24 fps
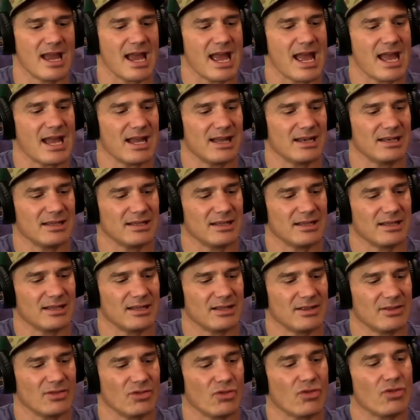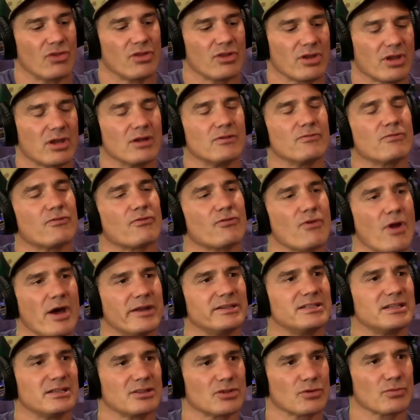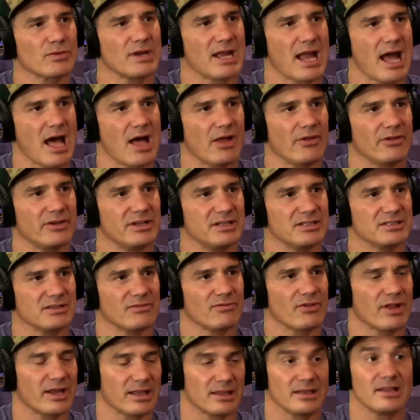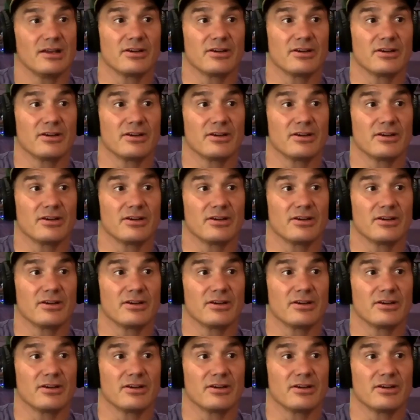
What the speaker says: And confronting the realities of like,